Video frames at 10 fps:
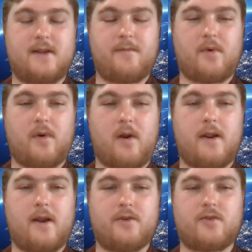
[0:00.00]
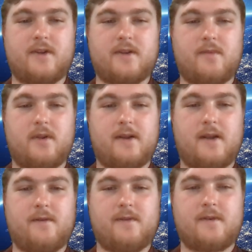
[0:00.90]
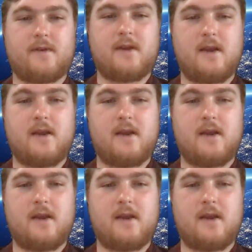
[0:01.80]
temporary untraceable accounts.